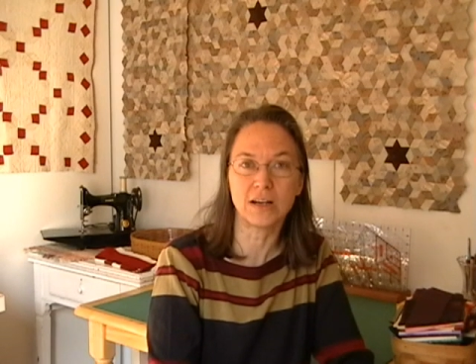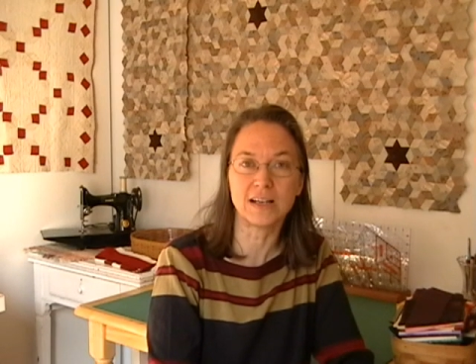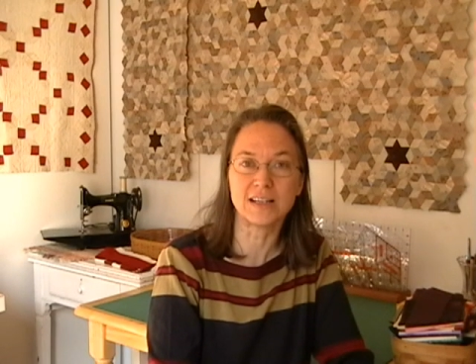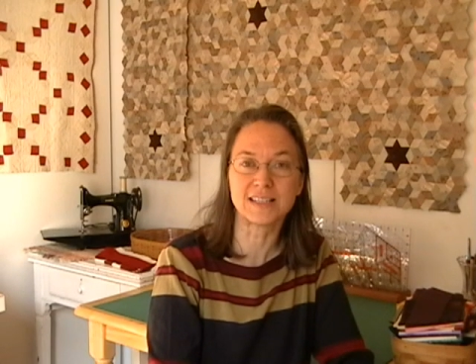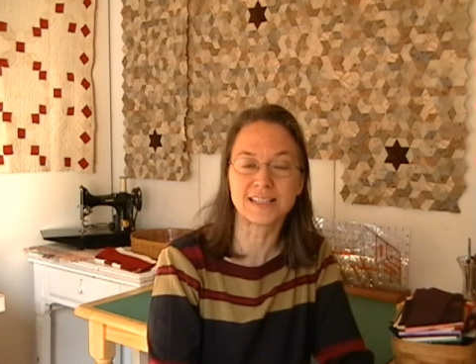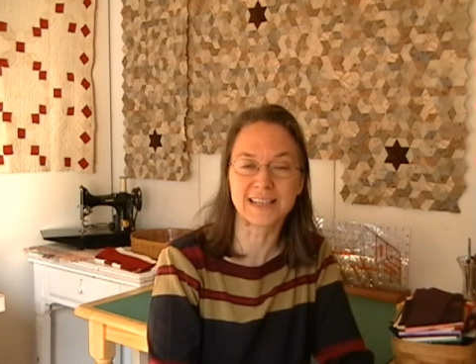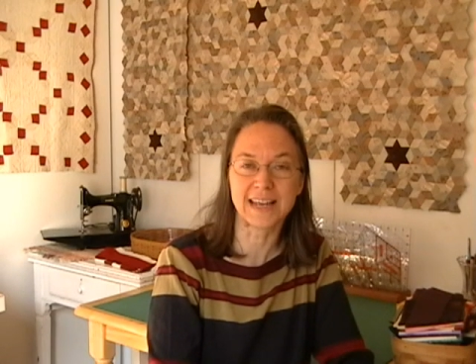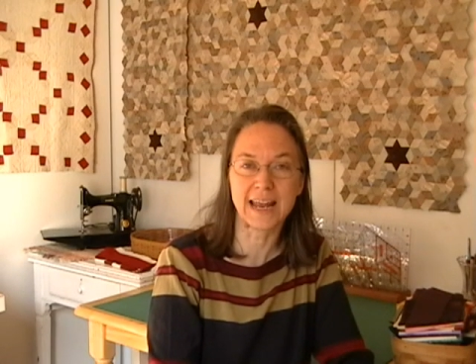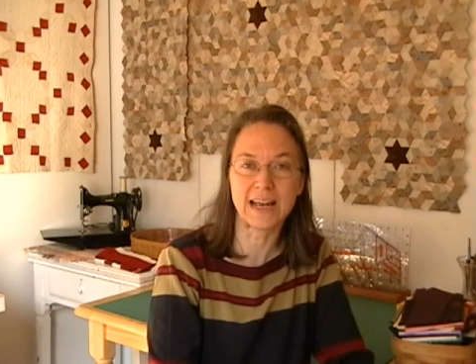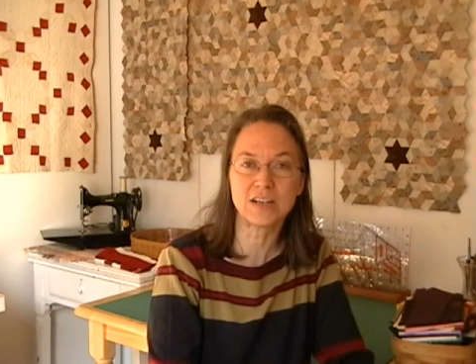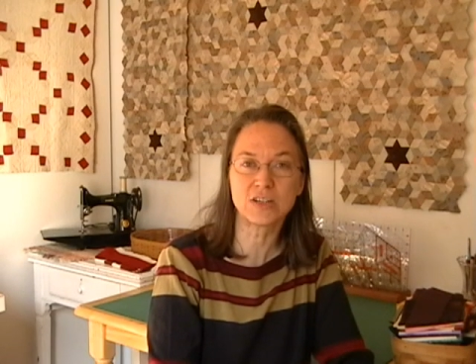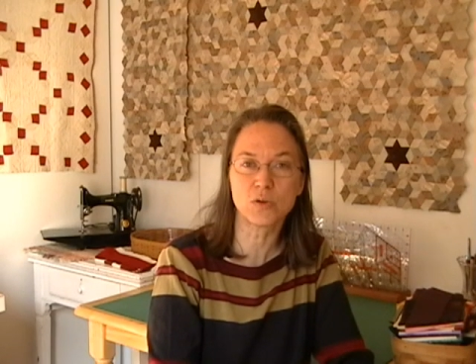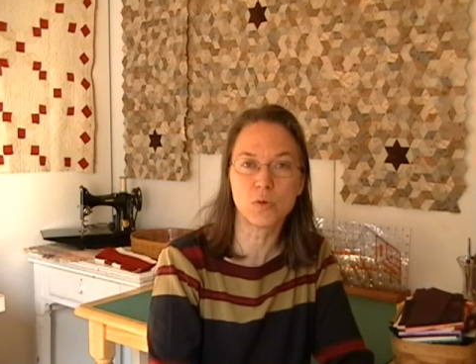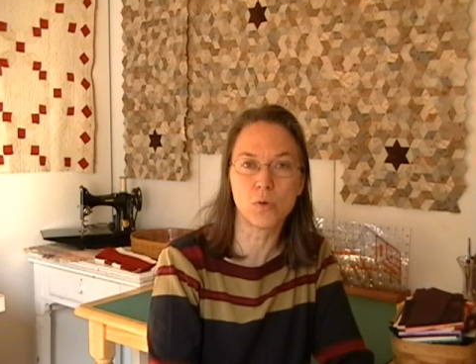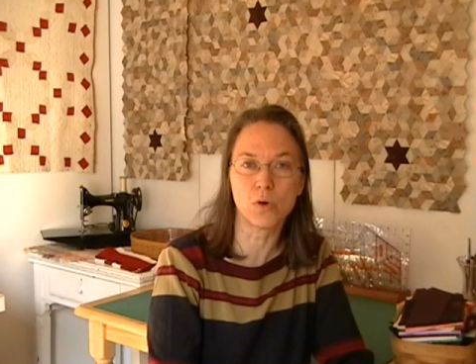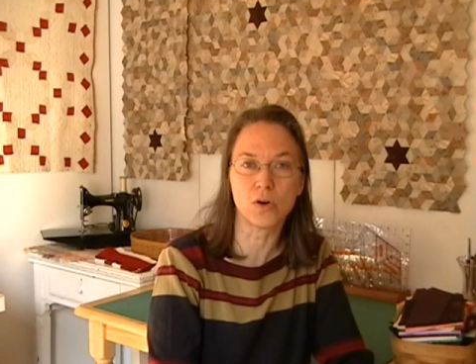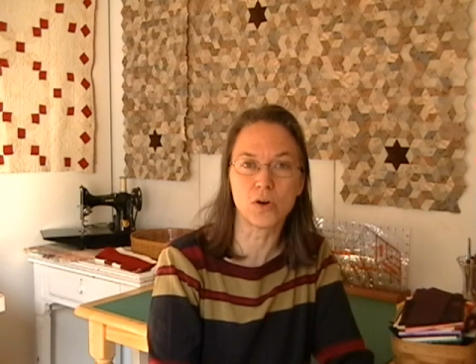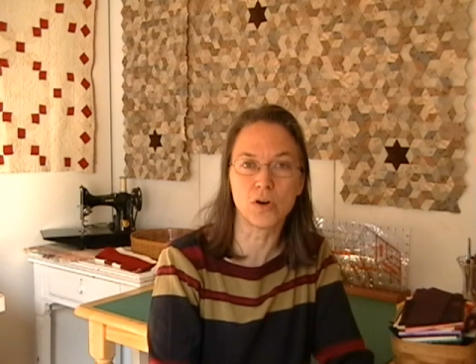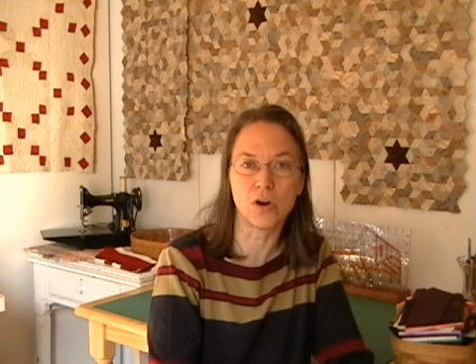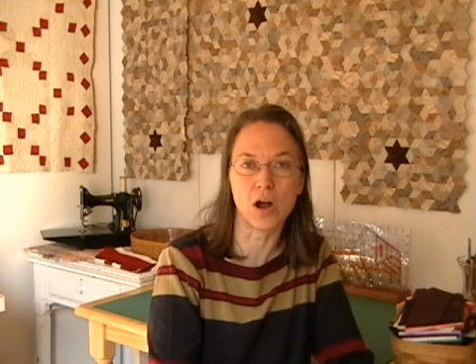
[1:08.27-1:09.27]
a scant
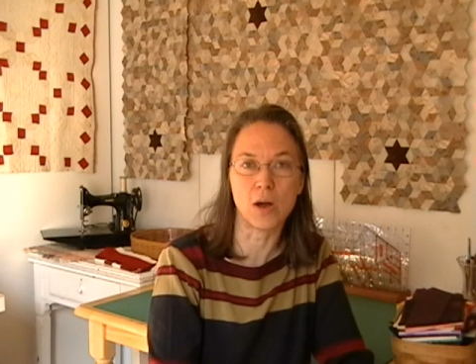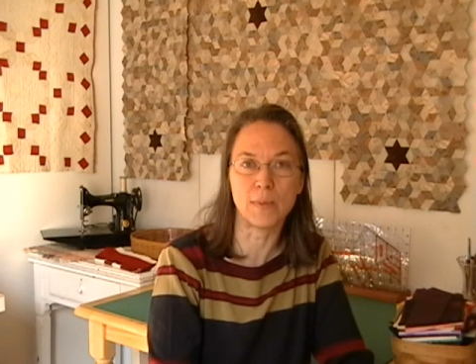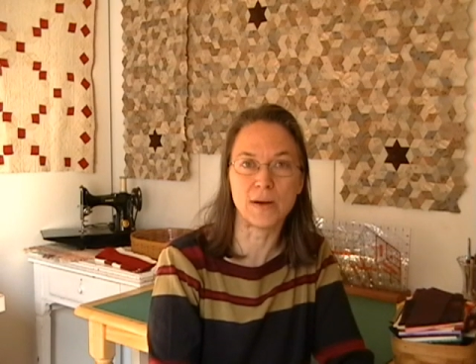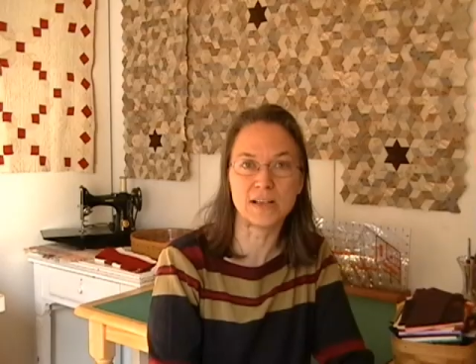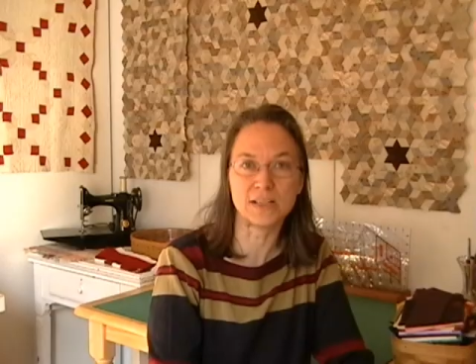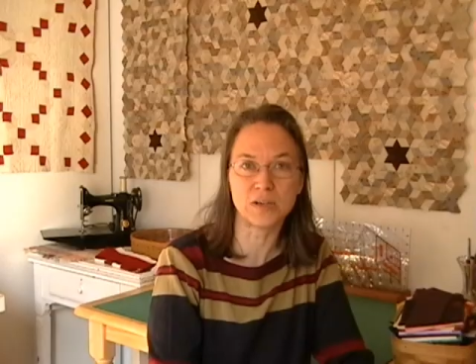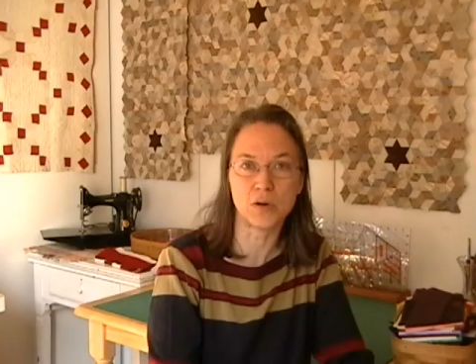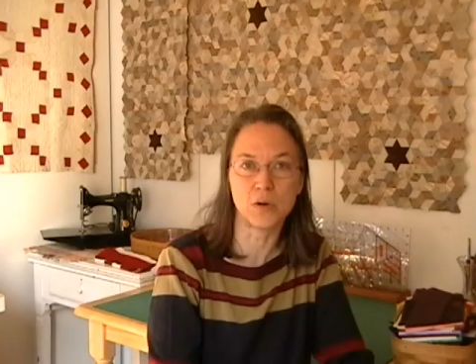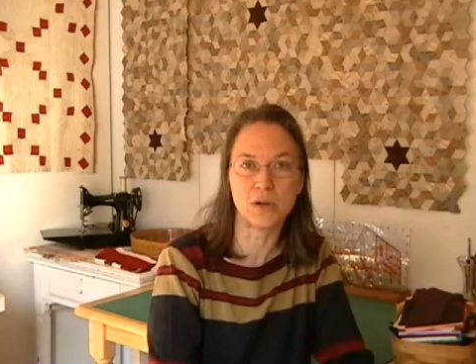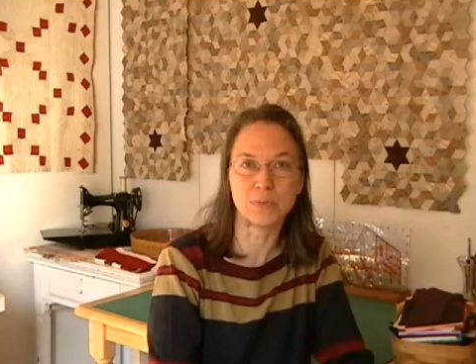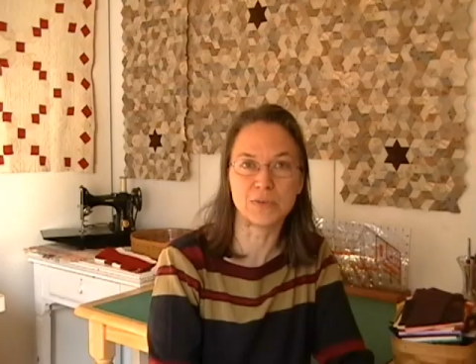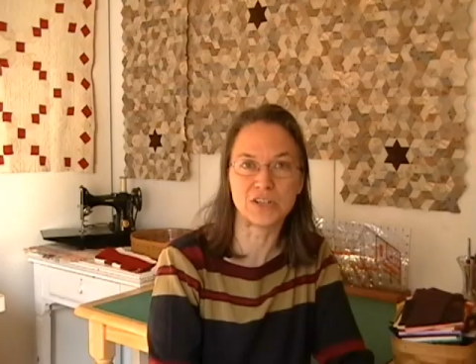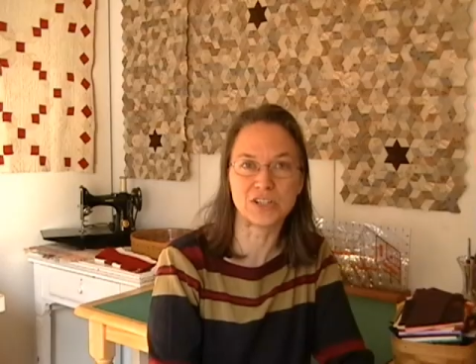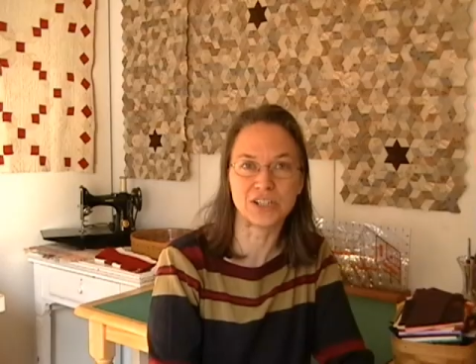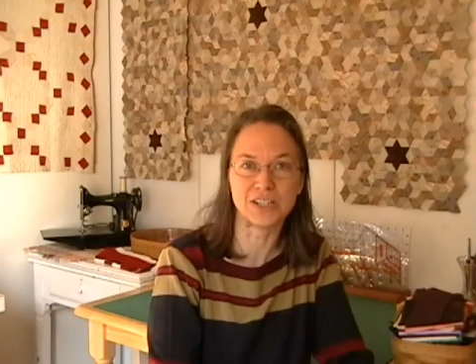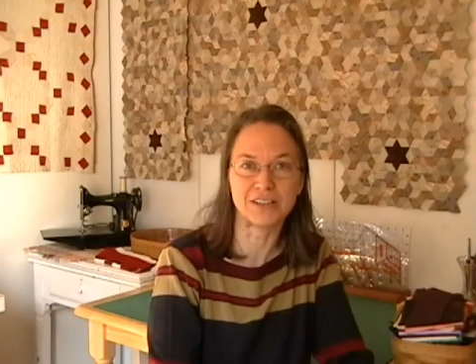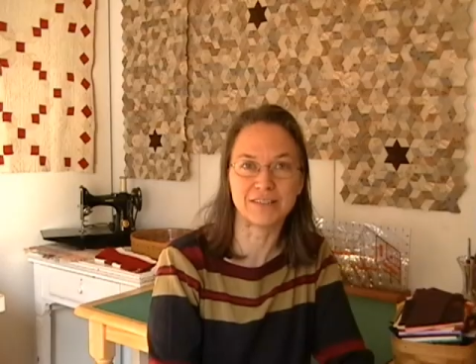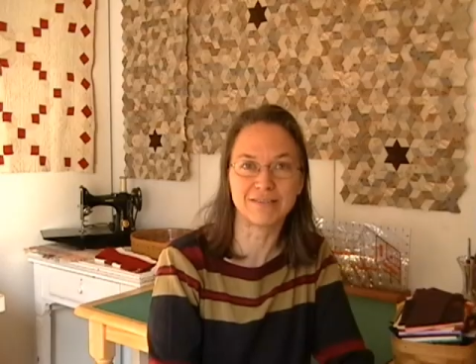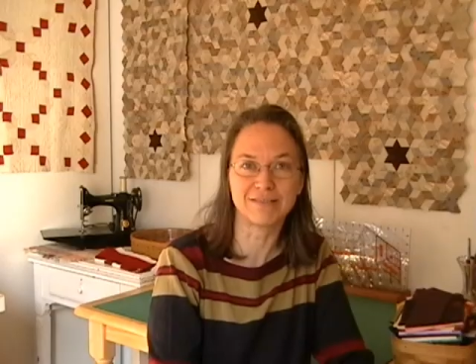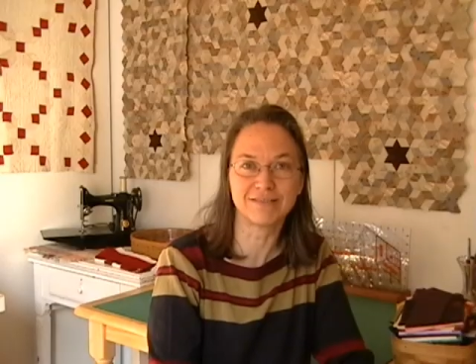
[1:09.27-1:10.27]
1/4 on my sewing
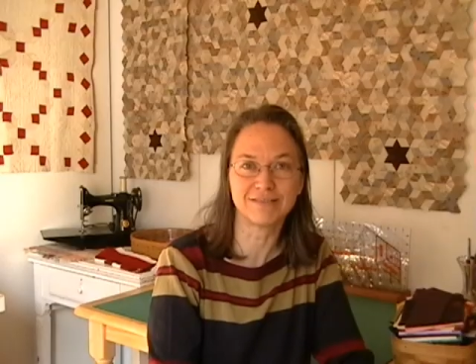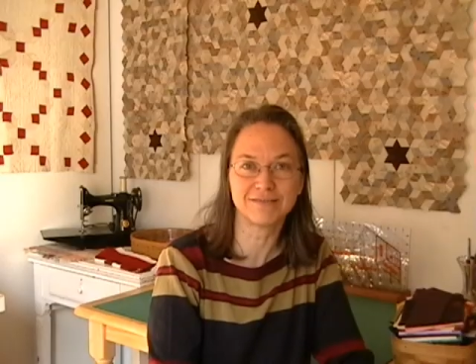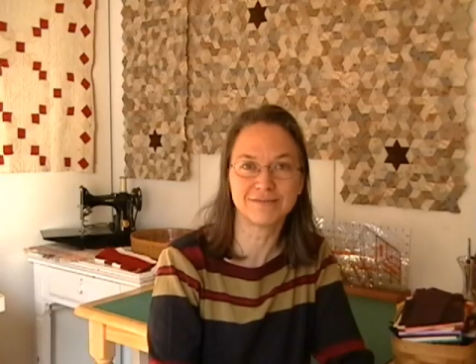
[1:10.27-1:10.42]
machine.